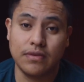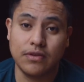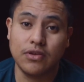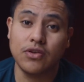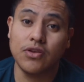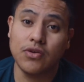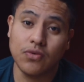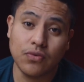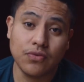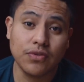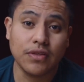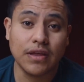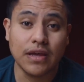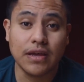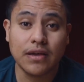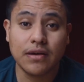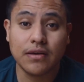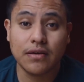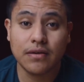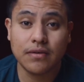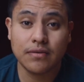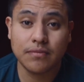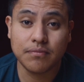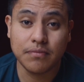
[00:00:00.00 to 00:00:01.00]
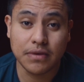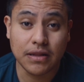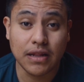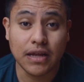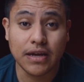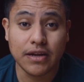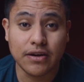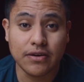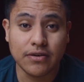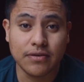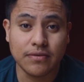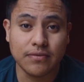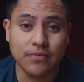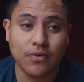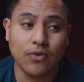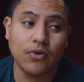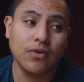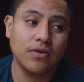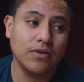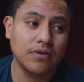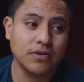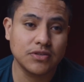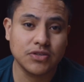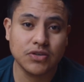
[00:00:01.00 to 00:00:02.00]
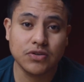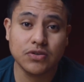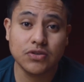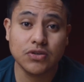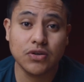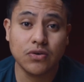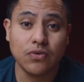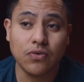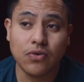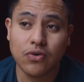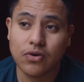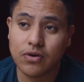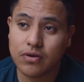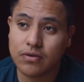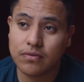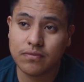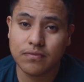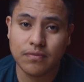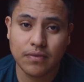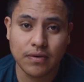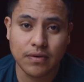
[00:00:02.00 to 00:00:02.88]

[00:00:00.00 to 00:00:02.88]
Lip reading: You'll thank me later, or Sergio, or